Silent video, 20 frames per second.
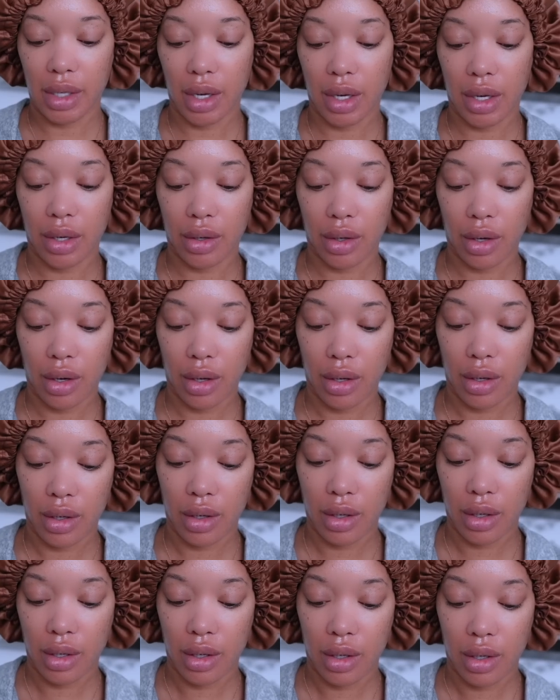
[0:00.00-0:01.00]
and
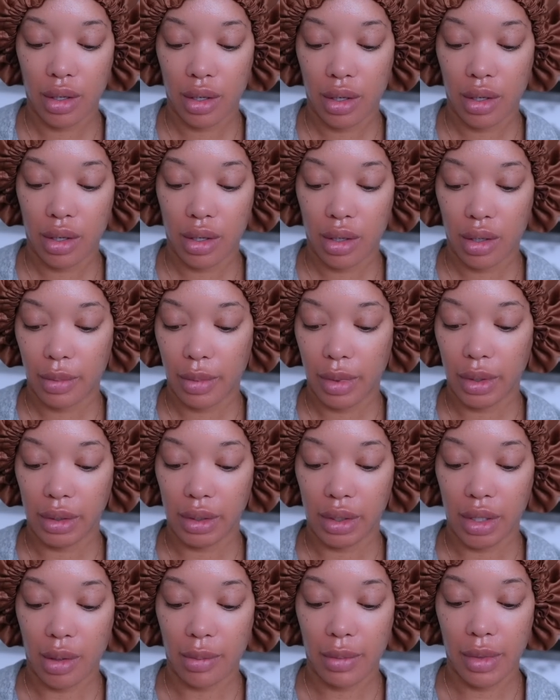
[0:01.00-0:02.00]
put
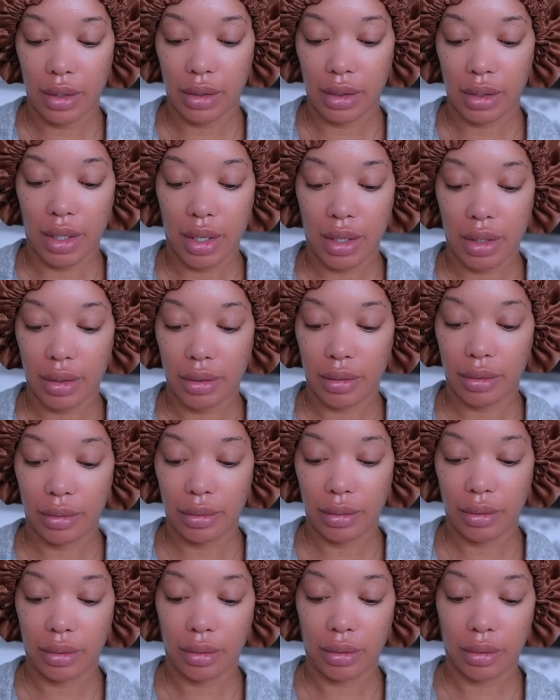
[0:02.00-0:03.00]
something else on,
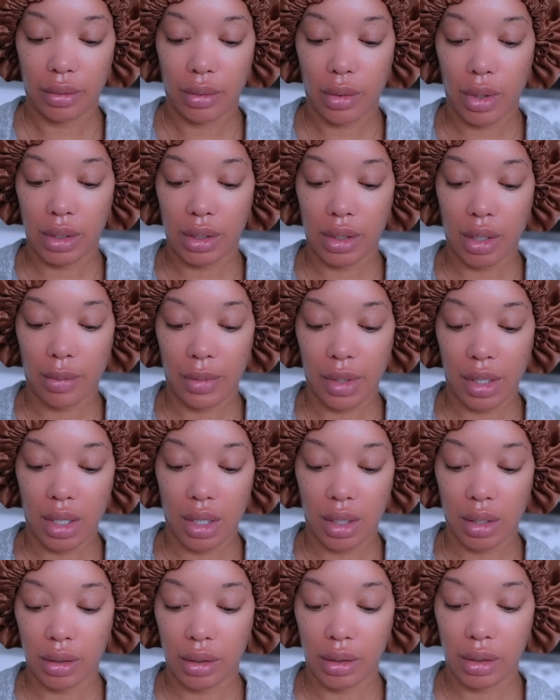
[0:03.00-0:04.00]
or something
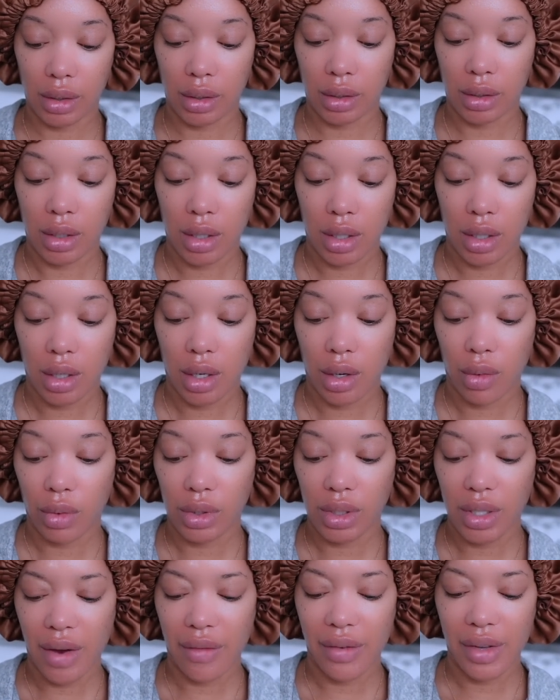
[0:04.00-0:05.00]
else,
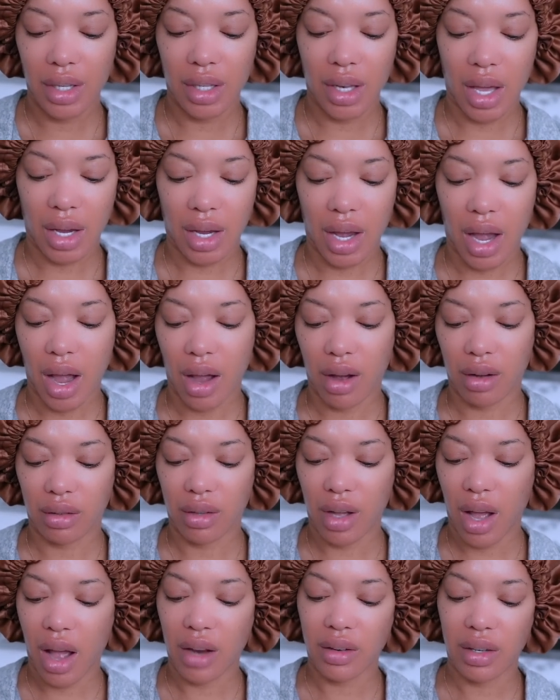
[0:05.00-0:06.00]
which I feel like I
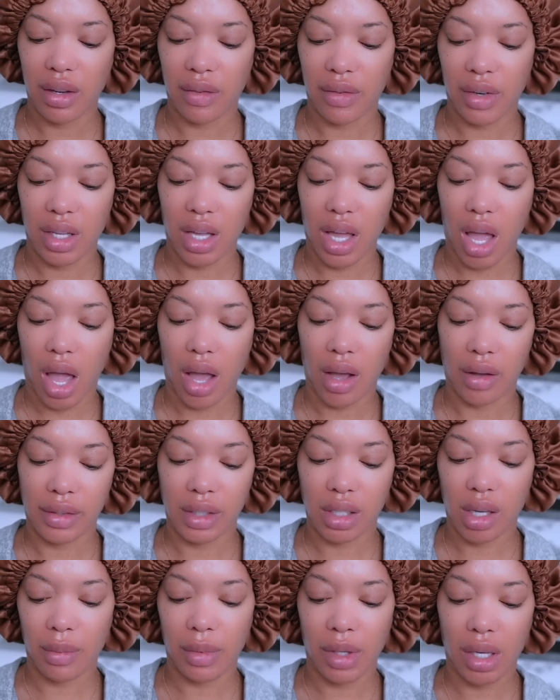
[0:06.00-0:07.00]
I definitely have
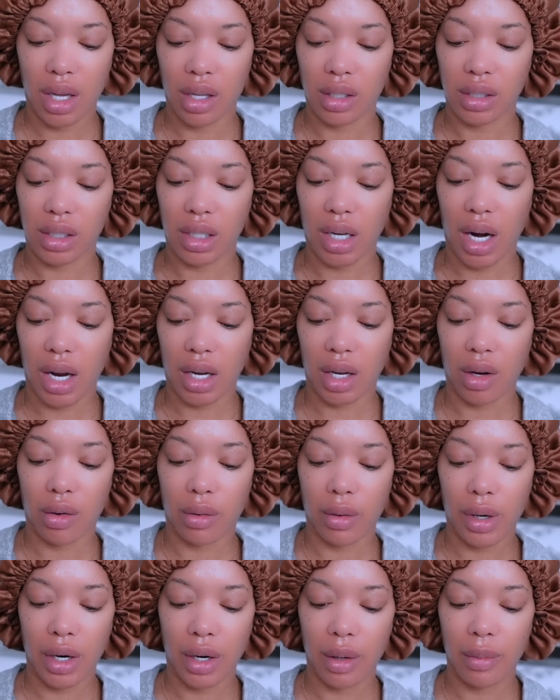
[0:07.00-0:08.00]
something else that I could
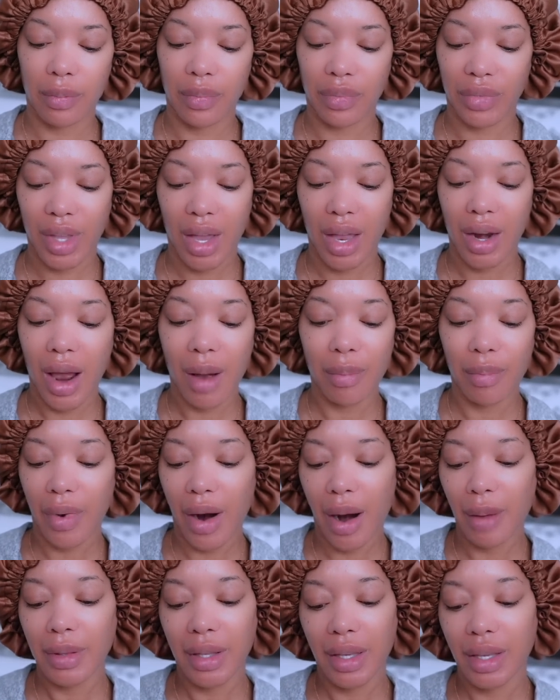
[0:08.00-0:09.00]
wear, and I
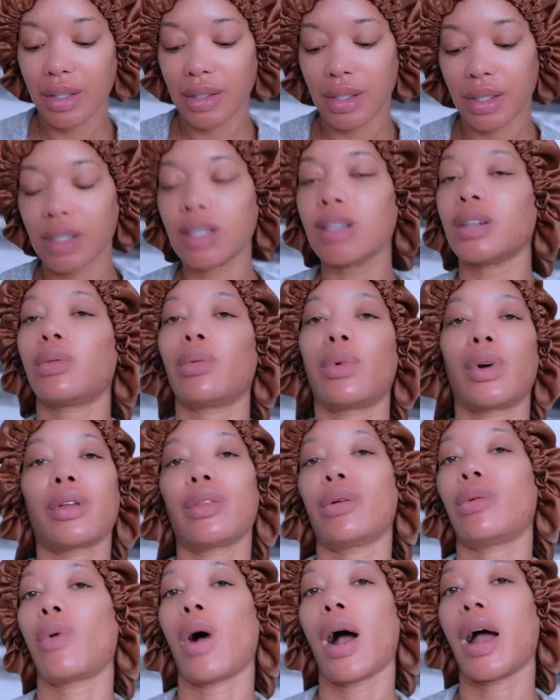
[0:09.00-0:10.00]
probably can still wear
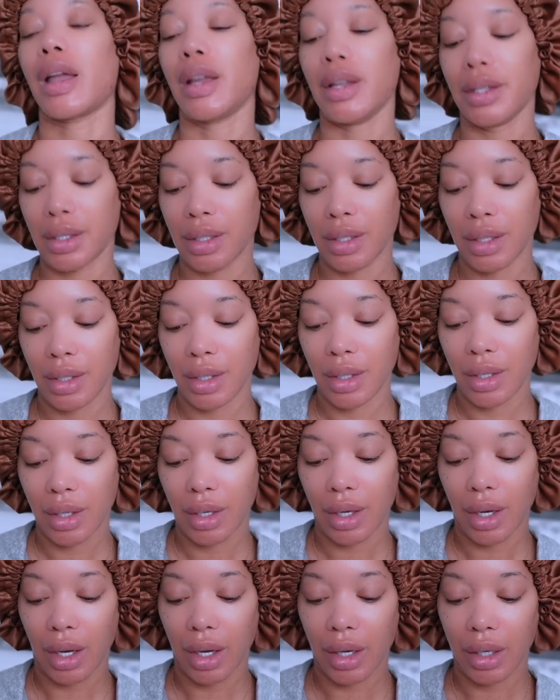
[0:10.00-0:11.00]
the white.
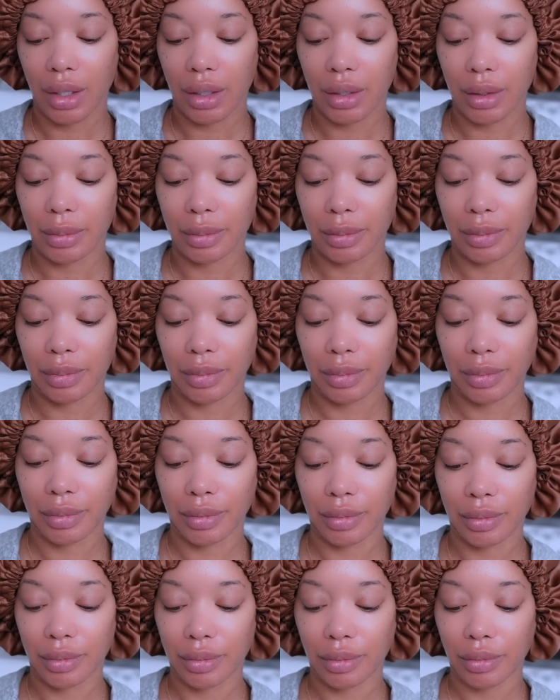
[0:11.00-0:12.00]
Um,
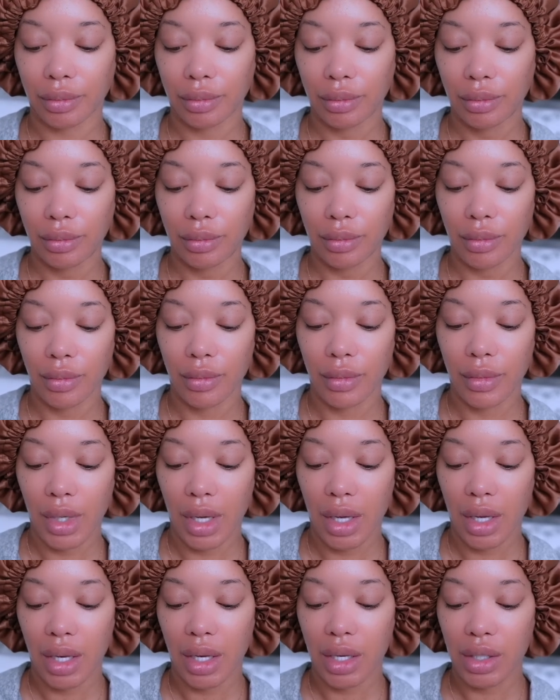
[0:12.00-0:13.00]

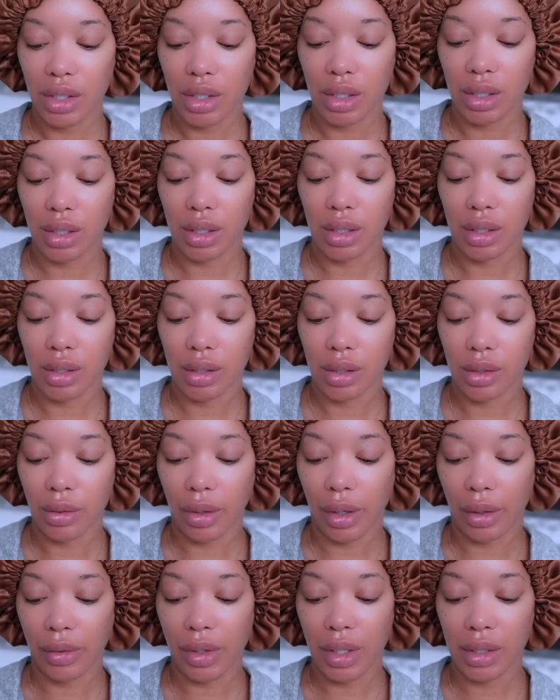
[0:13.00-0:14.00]
it's just, you
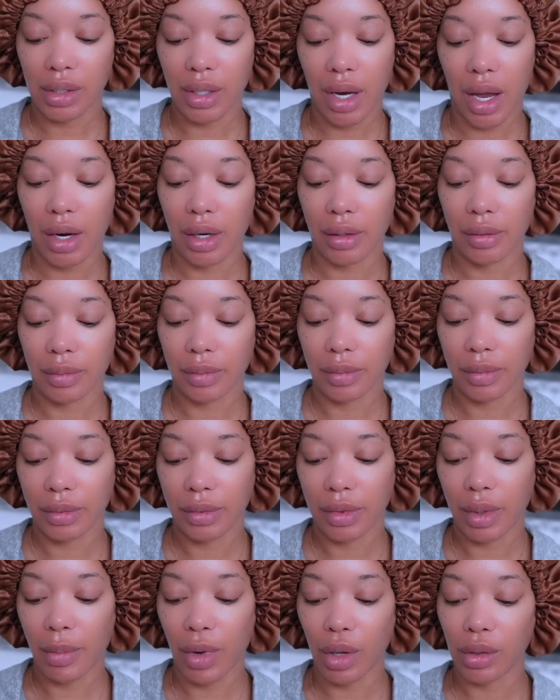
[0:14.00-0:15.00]
know, that's not
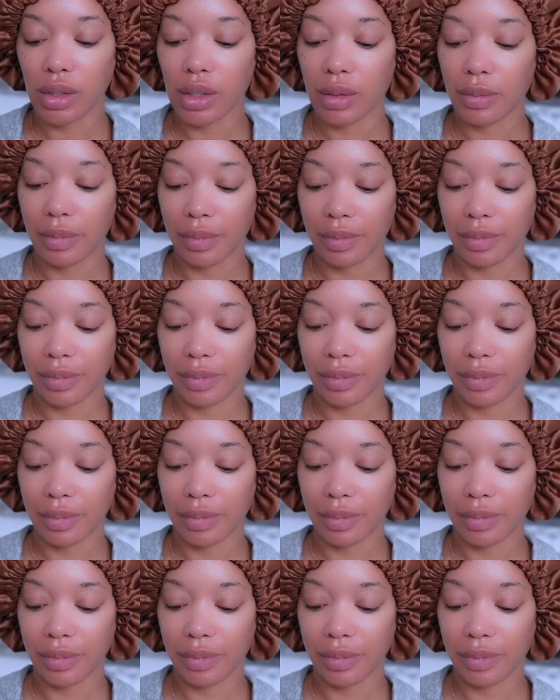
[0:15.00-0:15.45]
the most